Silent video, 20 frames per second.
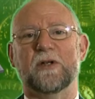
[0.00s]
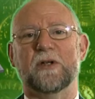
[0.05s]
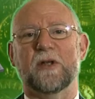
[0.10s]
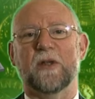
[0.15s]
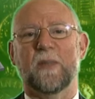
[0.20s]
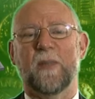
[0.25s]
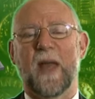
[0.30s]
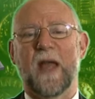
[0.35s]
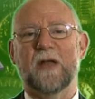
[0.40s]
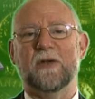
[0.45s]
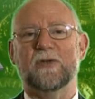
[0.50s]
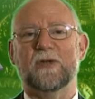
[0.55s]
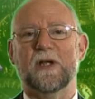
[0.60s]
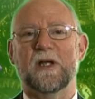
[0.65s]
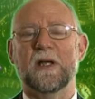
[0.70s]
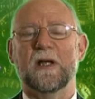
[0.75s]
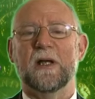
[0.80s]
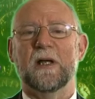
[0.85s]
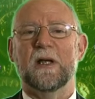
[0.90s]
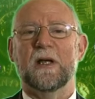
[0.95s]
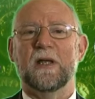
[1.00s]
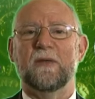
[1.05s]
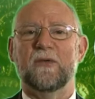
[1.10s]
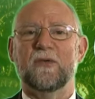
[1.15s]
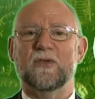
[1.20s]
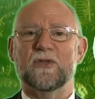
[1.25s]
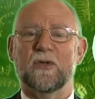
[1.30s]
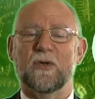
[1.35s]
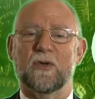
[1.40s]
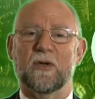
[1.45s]
into the pantry. If
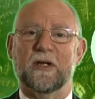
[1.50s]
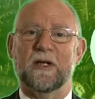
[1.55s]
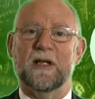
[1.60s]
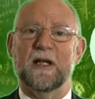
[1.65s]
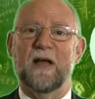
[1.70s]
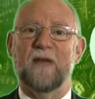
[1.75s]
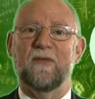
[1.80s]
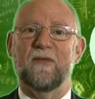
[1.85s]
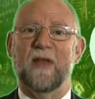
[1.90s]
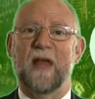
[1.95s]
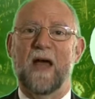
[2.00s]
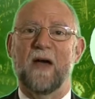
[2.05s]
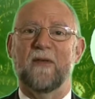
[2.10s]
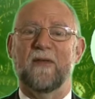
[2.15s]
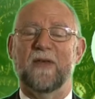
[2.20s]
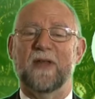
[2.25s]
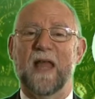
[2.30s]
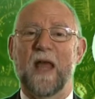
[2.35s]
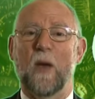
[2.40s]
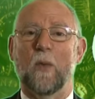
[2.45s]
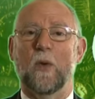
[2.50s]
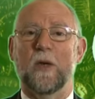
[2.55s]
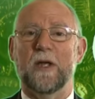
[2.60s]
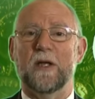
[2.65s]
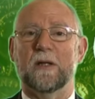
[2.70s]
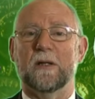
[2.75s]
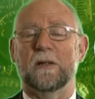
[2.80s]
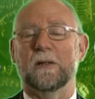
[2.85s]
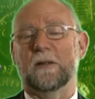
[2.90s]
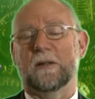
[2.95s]
you've still got enough flour for that
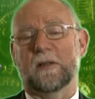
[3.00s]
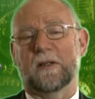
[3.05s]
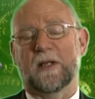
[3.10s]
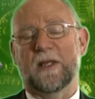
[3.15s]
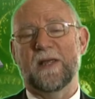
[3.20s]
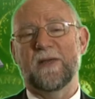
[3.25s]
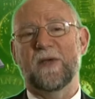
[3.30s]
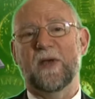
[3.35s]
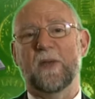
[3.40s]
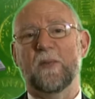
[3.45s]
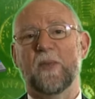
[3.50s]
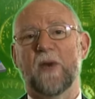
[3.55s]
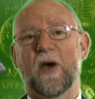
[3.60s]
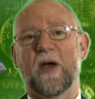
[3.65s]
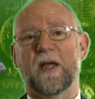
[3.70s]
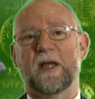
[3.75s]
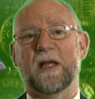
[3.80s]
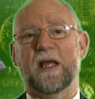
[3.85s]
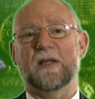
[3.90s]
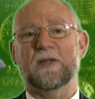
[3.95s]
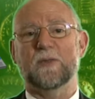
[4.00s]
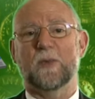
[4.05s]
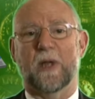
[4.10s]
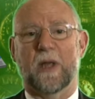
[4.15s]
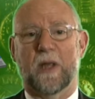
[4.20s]
week, leave it and buy it next